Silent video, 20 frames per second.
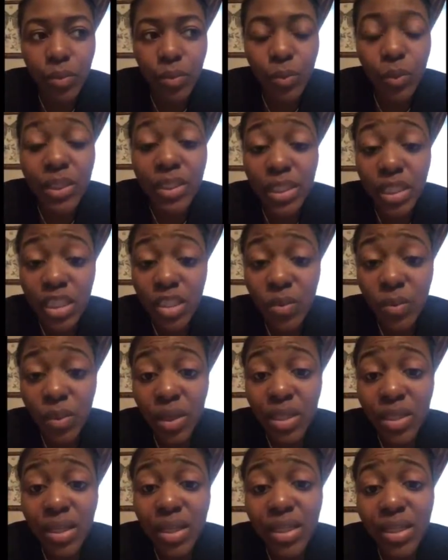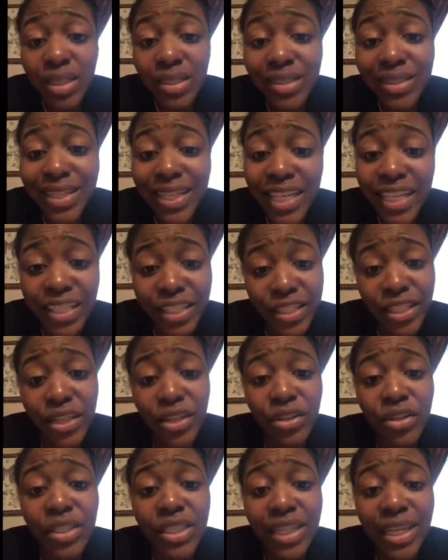With this one, it is
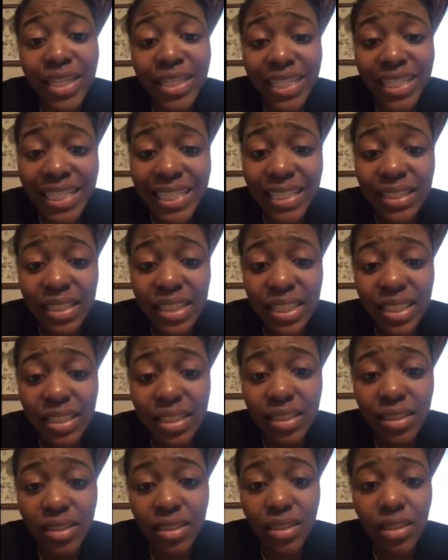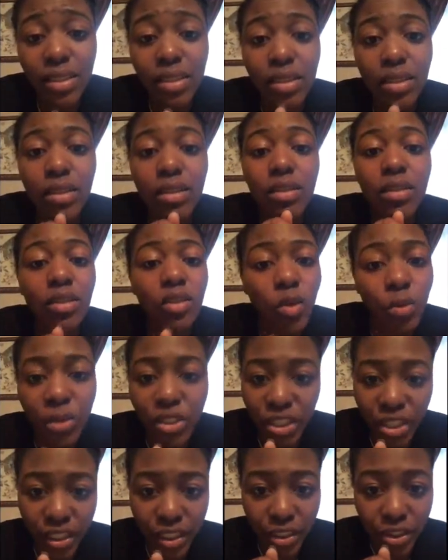easier to eat. So
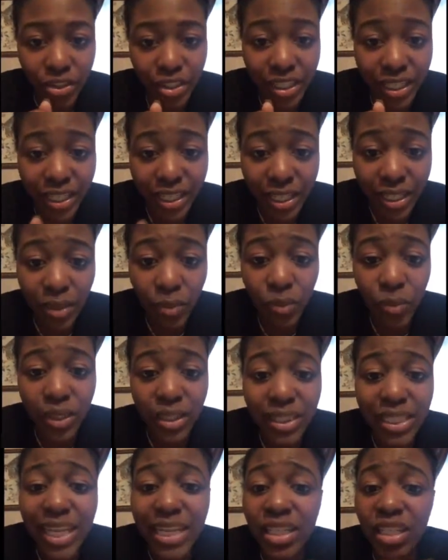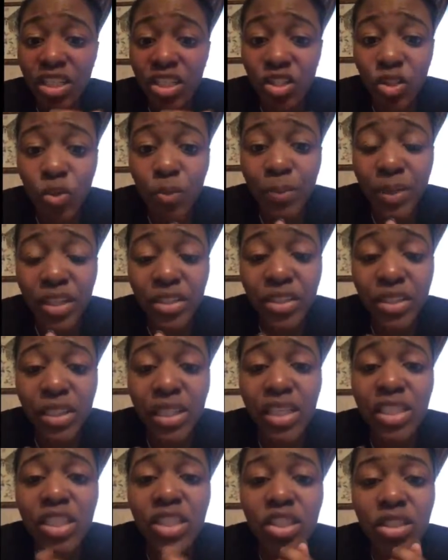much easier to eat than the scoop piercing,
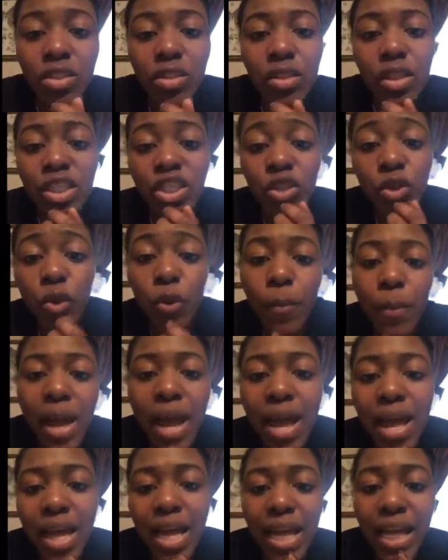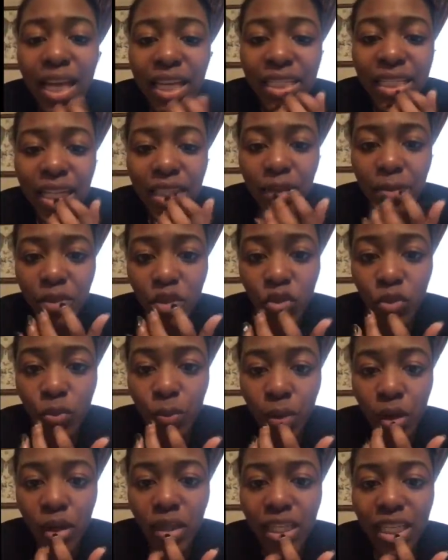because the scoop, it takes up 2
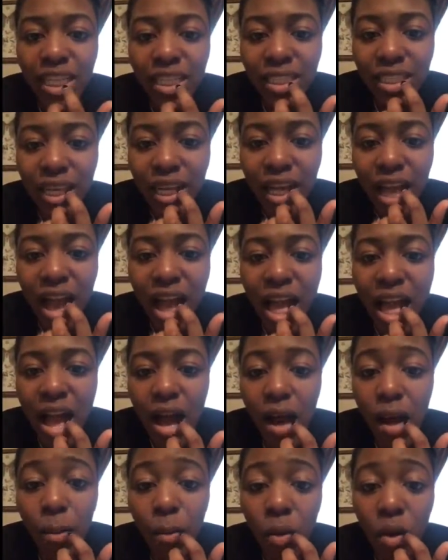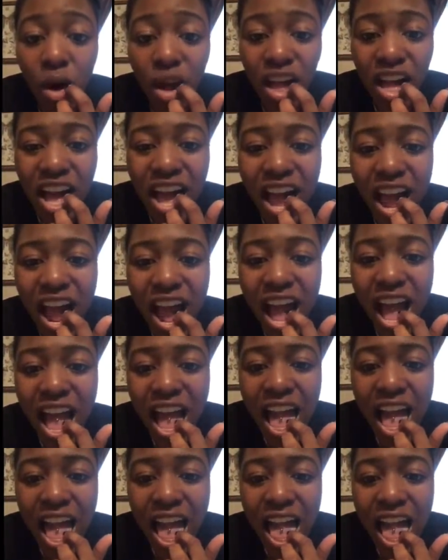parts. It's like a ball hair
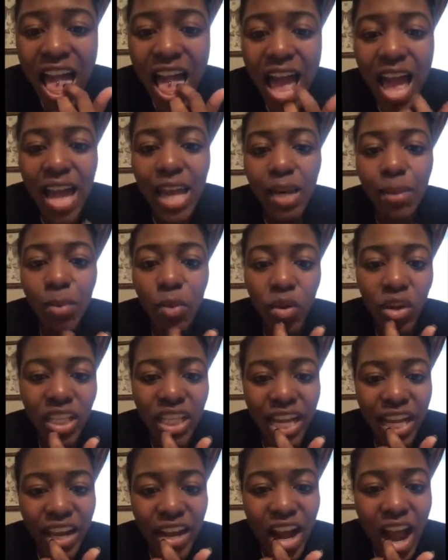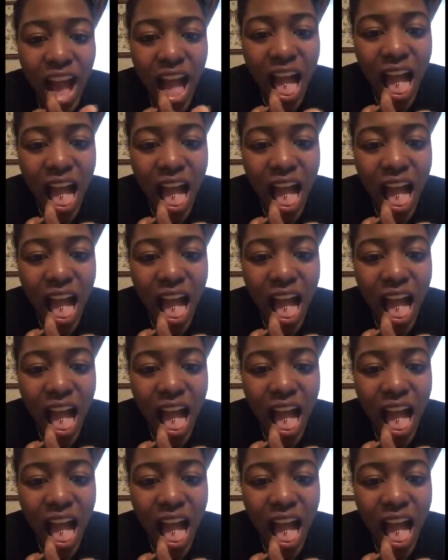and a ball hair.